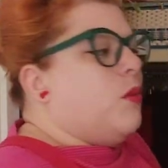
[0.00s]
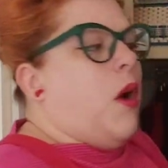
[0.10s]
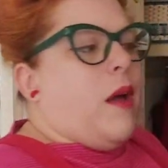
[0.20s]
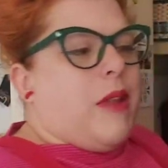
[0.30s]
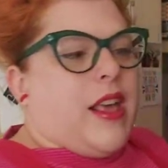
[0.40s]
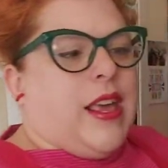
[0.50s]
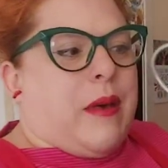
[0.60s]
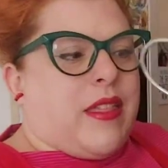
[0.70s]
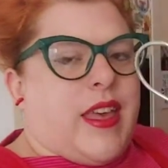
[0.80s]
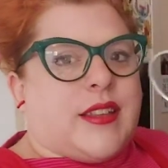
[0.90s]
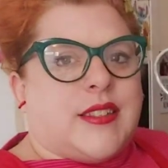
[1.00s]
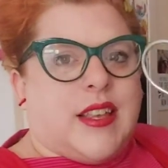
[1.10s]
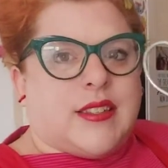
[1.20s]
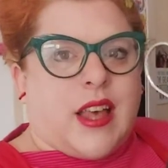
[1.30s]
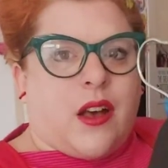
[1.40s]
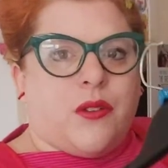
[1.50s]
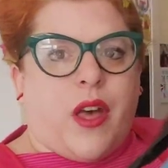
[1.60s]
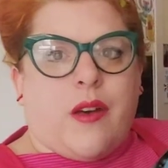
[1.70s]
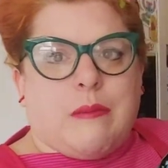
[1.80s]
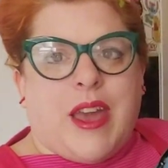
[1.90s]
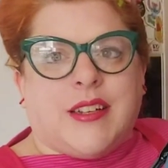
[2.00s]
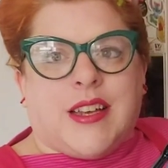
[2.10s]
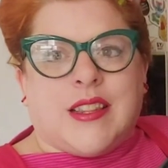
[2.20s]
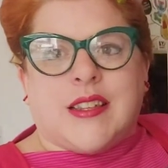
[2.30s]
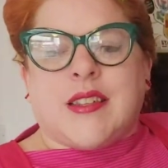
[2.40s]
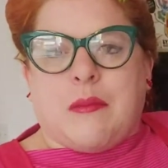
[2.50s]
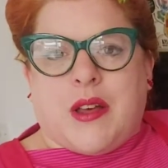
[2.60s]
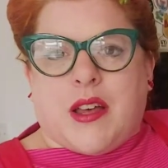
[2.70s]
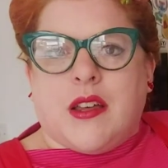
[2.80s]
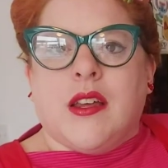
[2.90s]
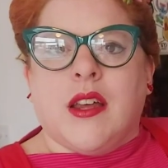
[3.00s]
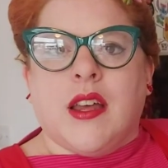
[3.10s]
what I'm liking about this is that although I made it in the summer,